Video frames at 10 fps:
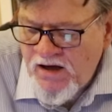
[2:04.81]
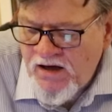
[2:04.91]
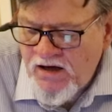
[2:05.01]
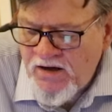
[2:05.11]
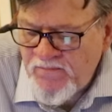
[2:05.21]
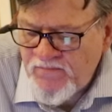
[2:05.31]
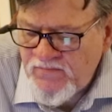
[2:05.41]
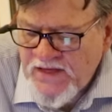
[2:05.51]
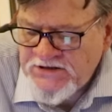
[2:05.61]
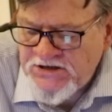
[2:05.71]

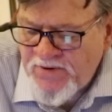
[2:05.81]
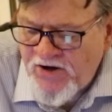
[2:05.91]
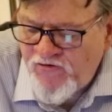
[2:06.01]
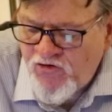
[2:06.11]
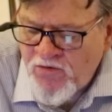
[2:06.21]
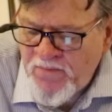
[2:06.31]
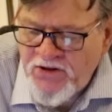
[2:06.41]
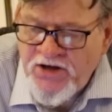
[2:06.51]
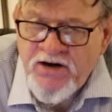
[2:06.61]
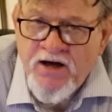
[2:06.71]
That's about
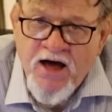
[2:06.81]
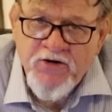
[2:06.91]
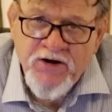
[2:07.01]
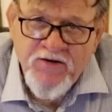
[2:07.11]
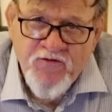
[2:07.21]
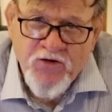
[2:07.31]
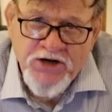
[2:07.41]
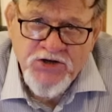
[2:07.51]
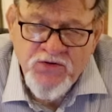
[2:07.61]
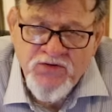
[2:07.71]

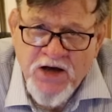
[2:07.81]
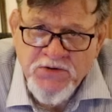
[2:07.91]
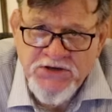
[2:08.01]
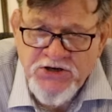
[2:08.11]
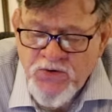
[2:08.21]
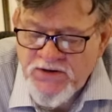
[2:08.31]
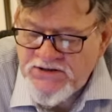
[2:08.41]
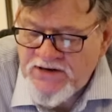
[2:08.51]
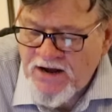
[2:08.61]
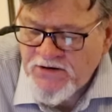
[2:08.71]

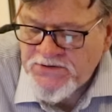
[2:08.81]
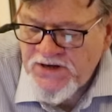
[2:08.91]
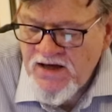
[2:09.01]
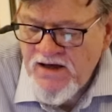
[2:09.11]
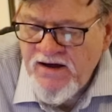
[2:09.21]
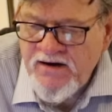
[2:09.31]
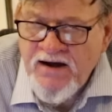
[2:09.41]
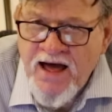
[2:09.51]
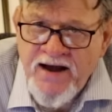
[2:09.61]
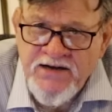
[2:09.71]
$4,142,000.
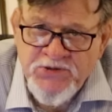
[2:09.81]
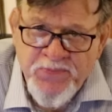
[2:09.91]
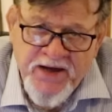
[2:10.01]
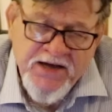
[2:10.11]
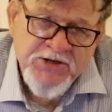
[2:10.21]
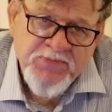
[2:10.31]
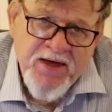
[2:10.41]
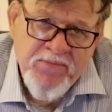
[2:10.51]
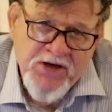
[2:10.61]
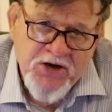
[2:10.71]
Not as big as
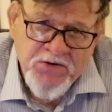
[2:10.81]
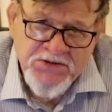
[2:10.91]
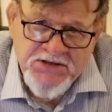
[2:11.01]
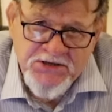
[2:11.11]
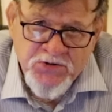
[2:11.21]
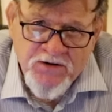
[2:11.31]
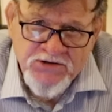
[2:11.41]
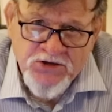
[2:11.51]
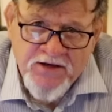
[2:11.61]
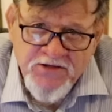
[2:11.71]
maybe a Christie's or
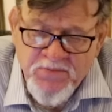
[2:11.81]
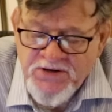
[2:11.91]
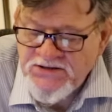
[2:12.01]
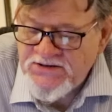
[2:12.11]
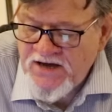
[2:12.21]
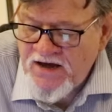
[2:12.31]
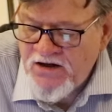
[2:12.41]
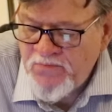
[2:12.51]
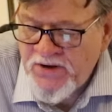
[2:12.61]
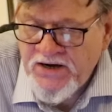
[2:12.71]
a Sotheby's
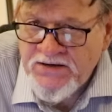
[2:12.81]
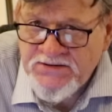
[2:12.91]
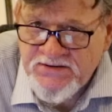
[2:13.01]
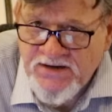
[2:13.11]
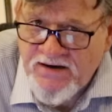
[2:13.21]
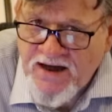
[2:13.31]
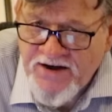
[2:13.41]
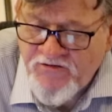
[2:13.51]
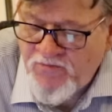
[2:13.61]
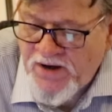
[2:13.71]
sale, but it's a
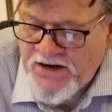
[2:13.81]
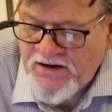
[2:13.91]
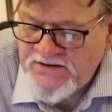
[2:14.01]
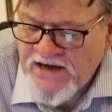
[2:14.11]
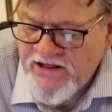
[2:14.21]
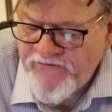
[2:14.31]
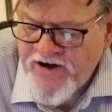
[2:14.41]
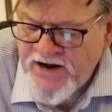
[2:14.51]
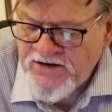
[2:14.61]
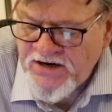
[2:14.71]
lot of money.
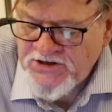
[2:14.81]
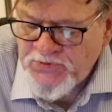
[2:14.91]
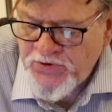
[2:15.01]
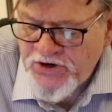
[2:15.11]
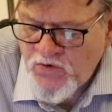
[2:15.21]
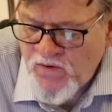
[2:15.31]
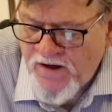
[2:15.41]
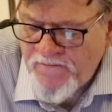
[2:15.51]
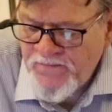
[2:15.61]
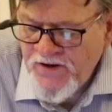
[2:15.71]
Saffron does pretty
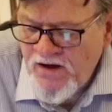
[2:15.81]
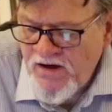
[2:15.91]
well.